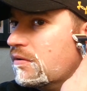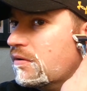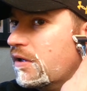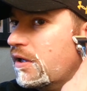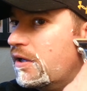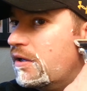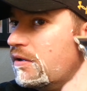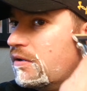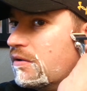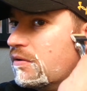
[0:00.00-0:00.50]

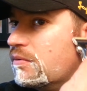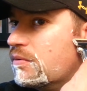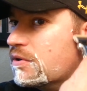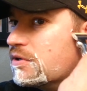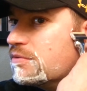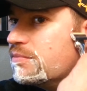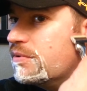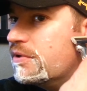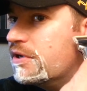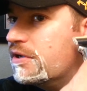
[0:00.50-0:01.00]
Yeah,
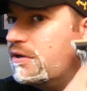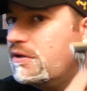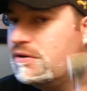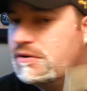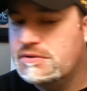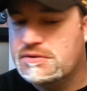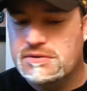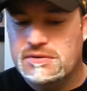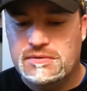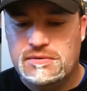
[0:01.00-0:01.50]
works pretty
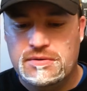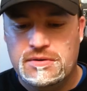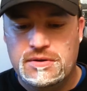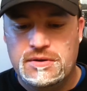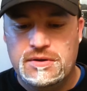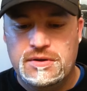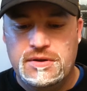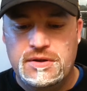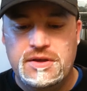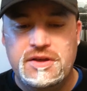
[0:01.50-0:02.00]
good.
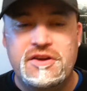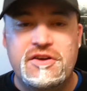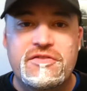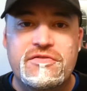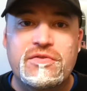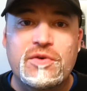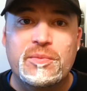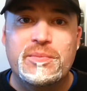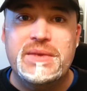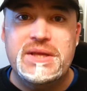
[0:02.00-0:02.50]

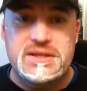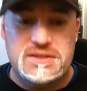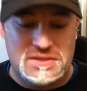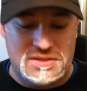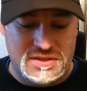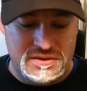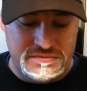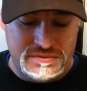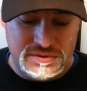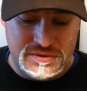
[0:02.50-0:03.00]
For me, it's
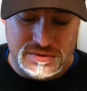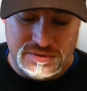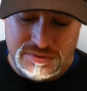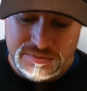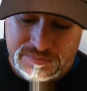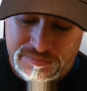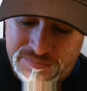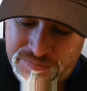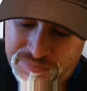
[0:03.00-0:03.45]
difficult.